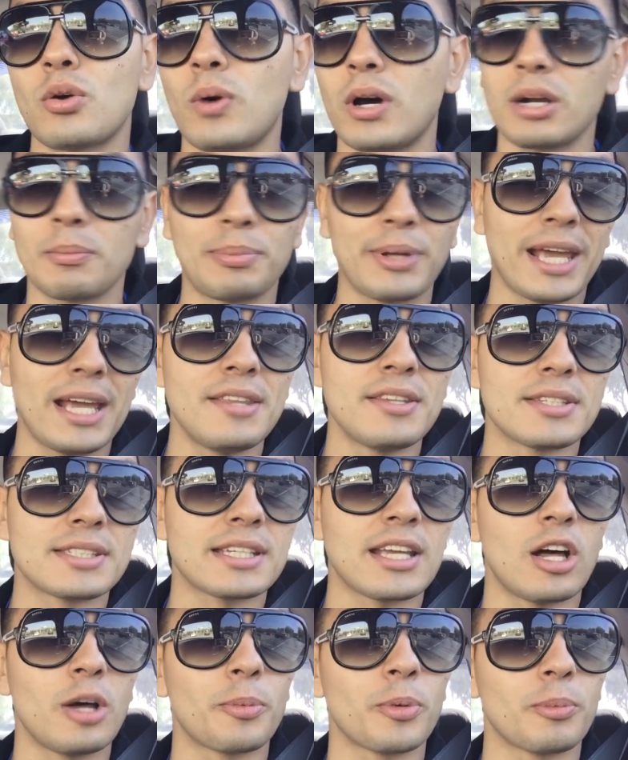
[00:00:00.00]
don't want to pay the
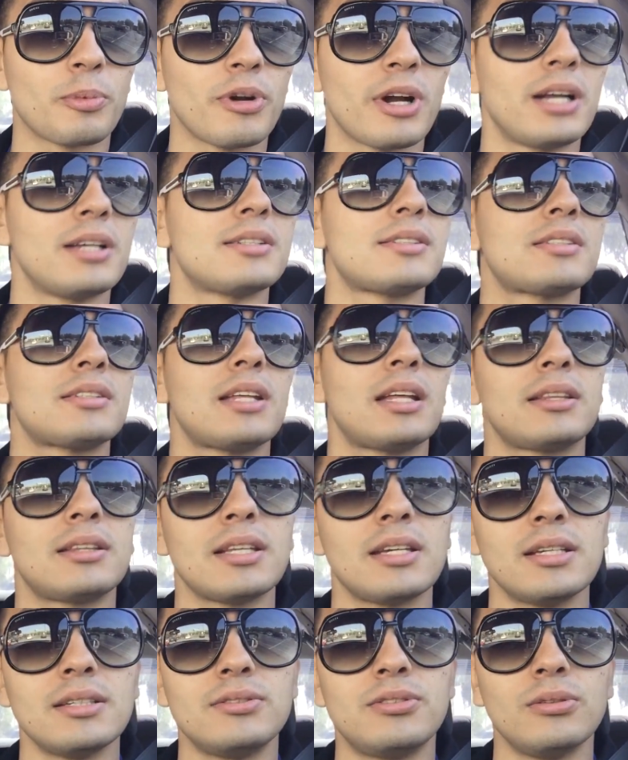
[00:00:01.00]
scalper price that
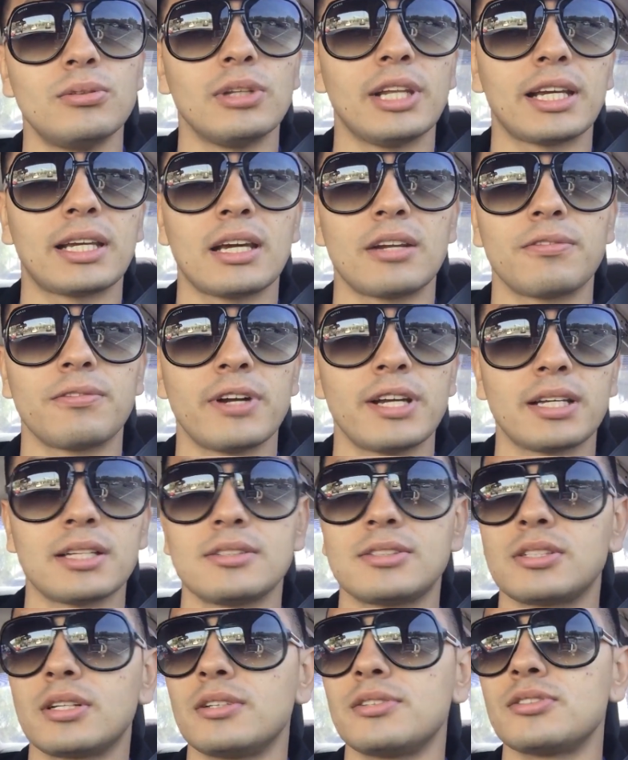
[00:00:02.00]
they do like at Frank and
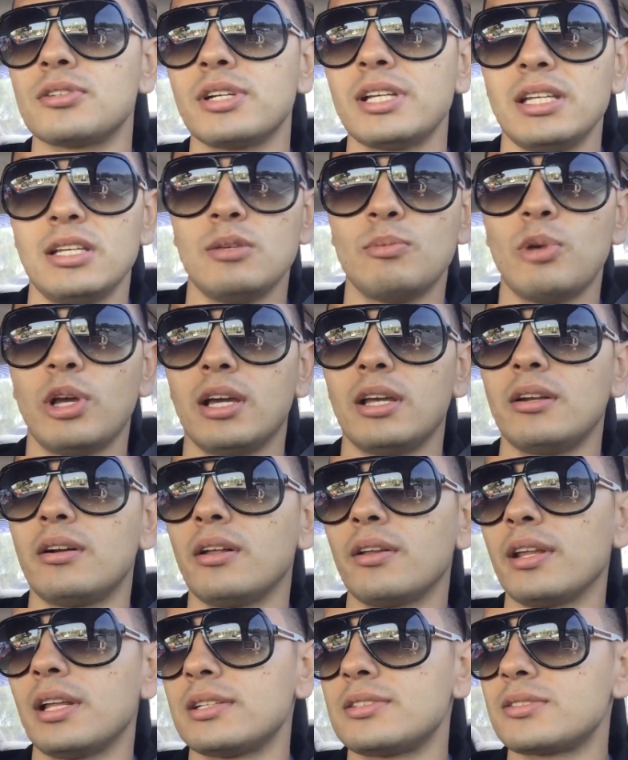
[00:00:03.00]
Sons or eBay and
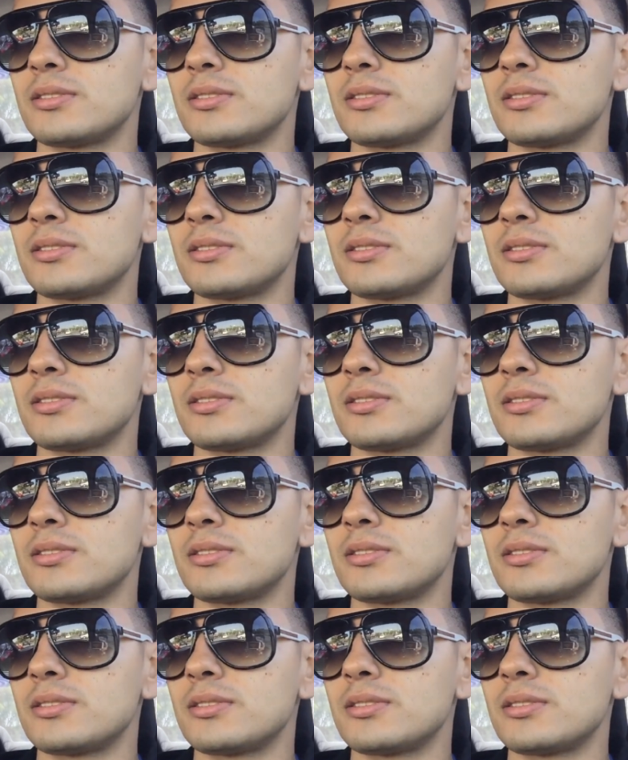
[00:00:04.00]
all that.